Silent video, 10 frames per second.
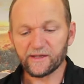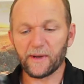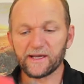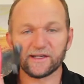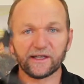is
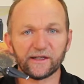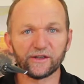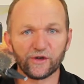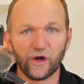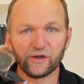basically the
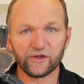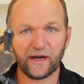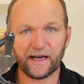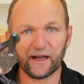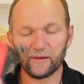drone
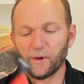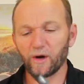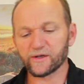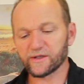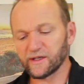straight out of the
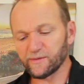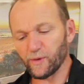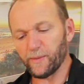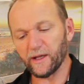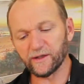box. These
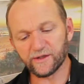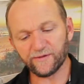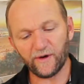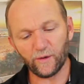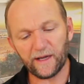propellers
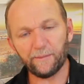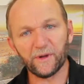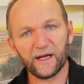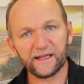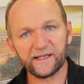fold up
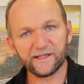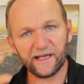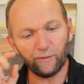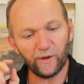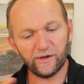like this,
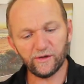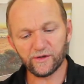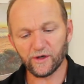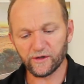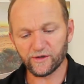and when you
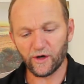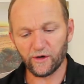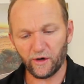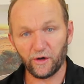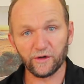turn the
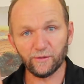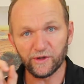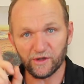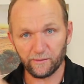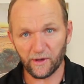drone on,
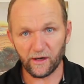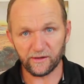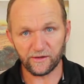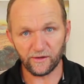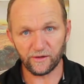which I'm going
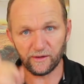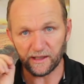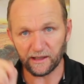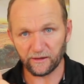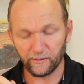to do in
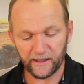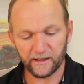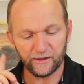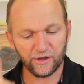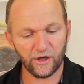a little
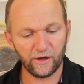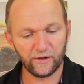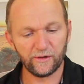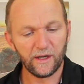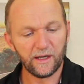minute and show
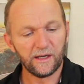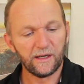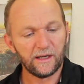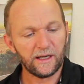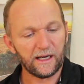you
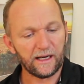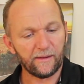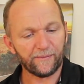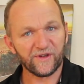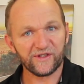
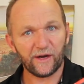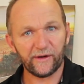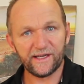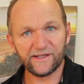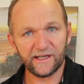just how
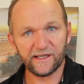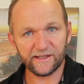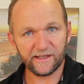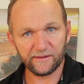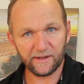easy it
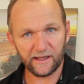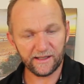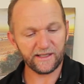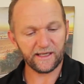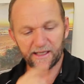is to get
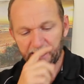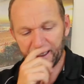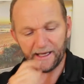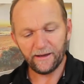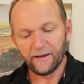this thing in the
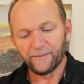air,